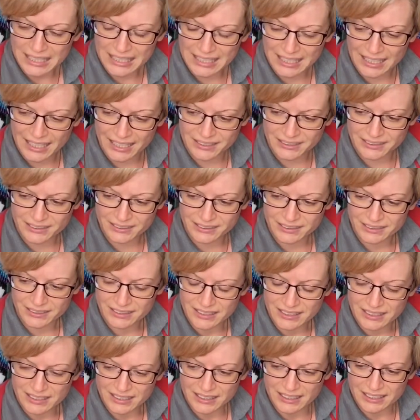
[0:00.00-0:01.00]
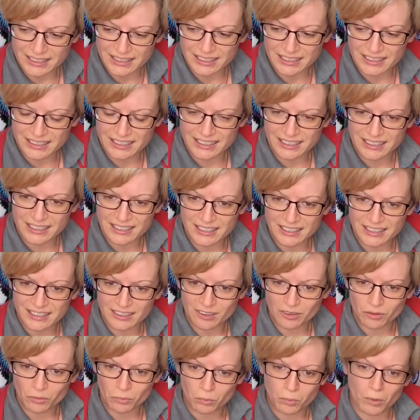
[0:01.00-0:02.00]
And
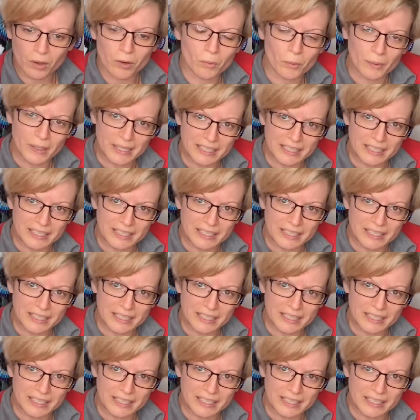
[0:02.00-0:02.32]
what we